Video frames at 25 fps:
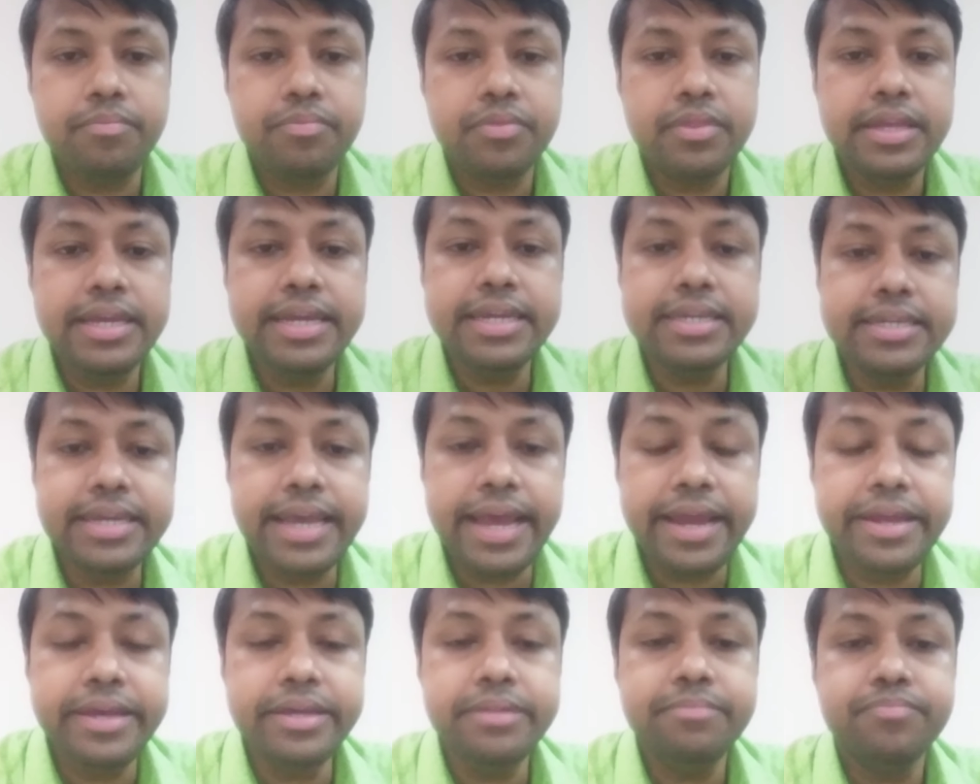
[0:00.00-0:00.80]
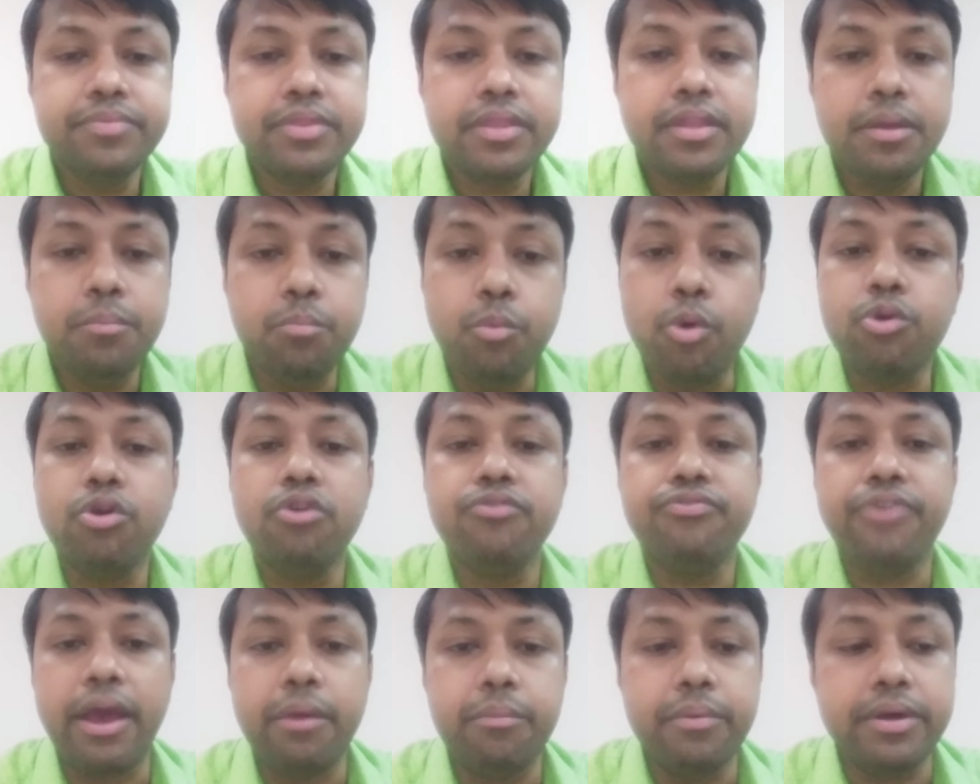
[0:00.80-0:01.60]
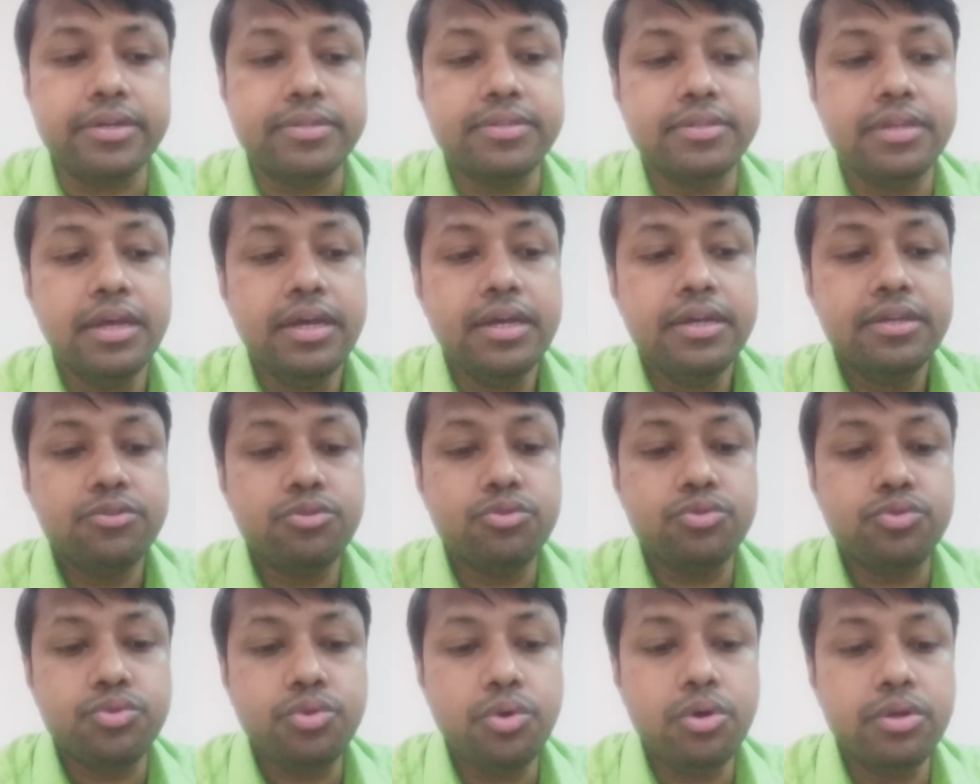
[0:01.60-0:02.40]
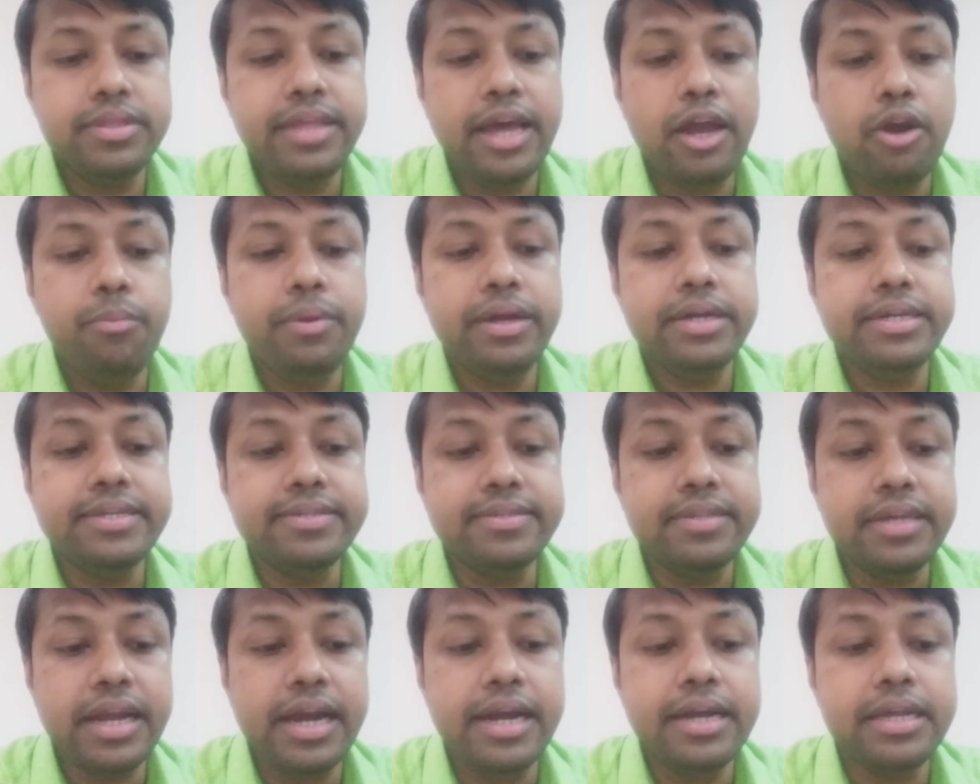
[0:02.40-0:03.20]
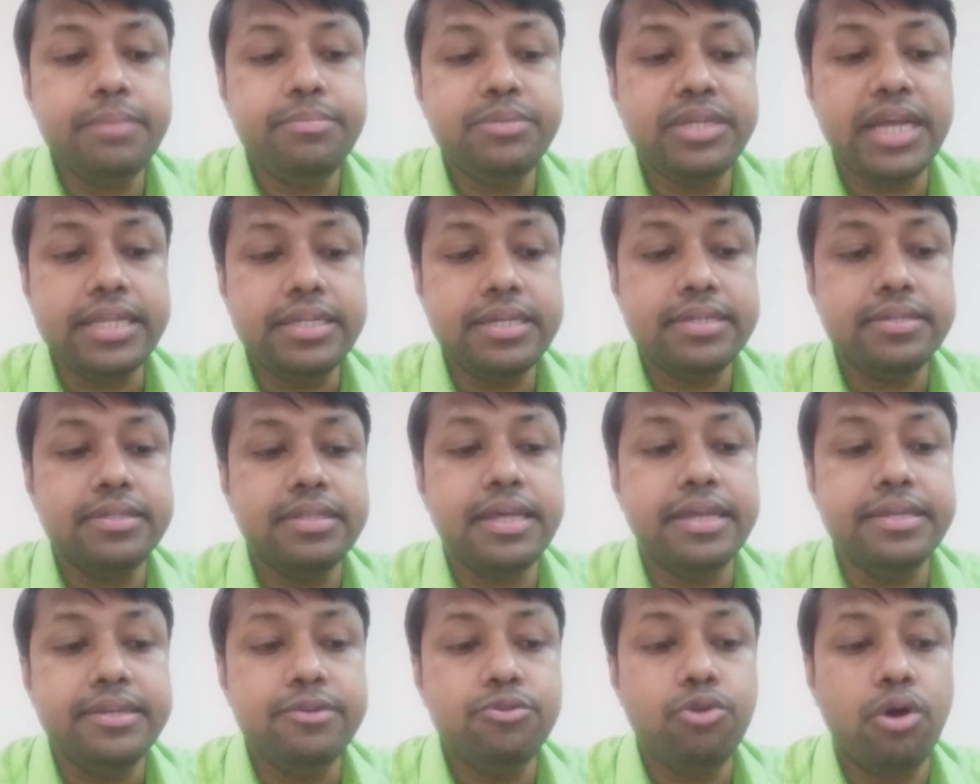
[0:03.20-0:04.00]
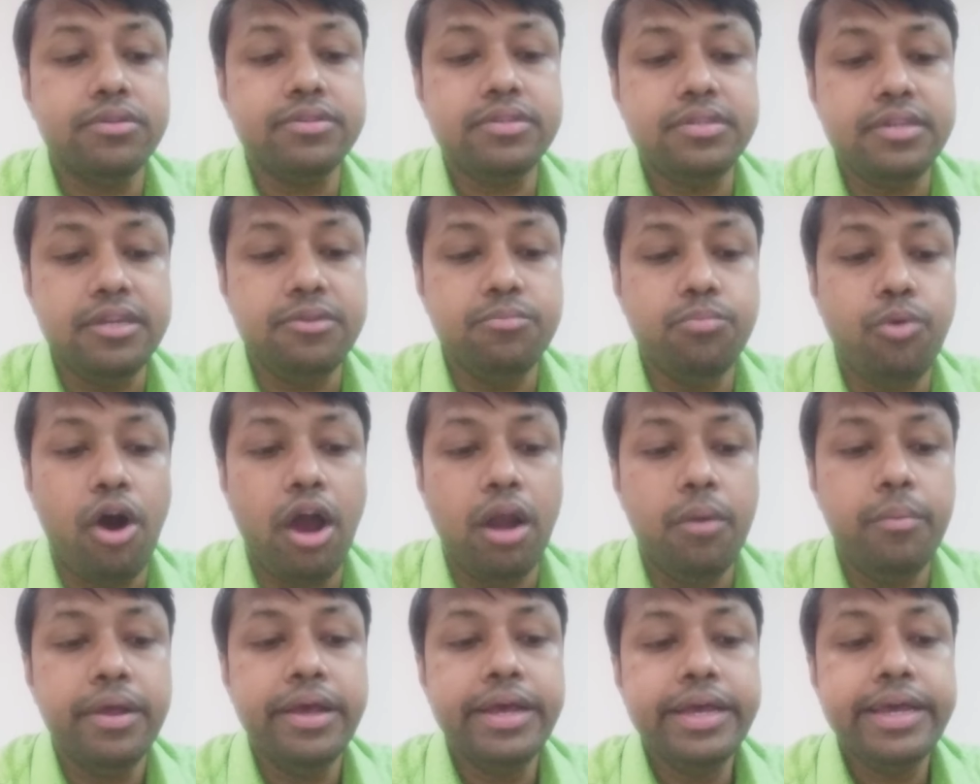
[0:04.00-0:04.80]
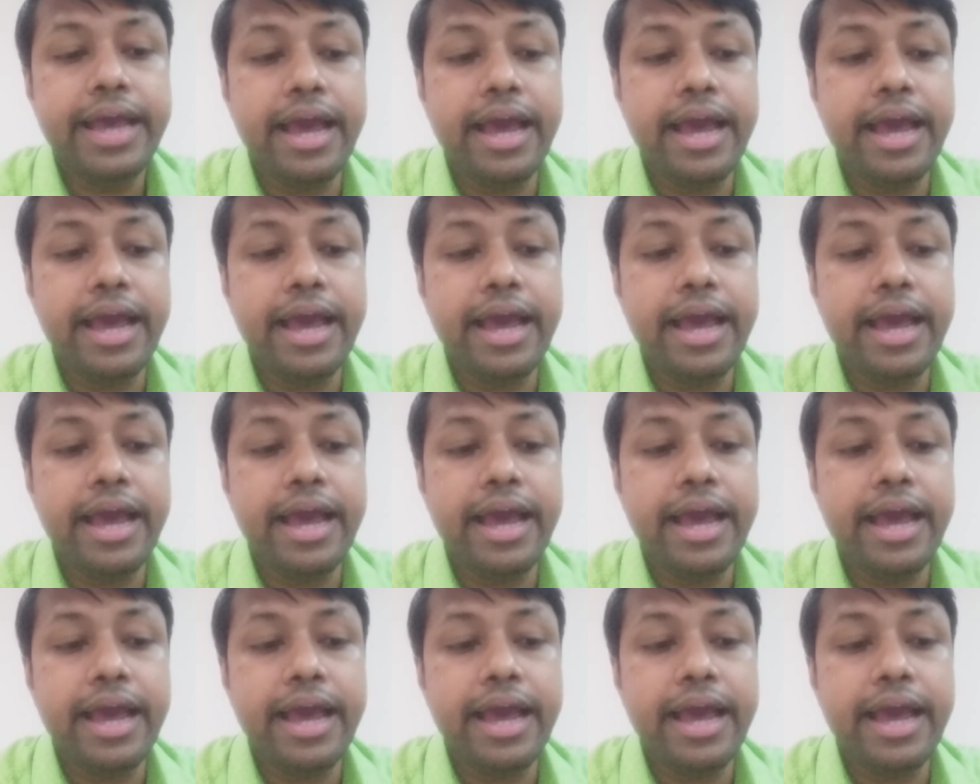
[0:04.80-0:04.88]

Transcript: It carry motor fibers. So there will be degenerative changes in the neurons involved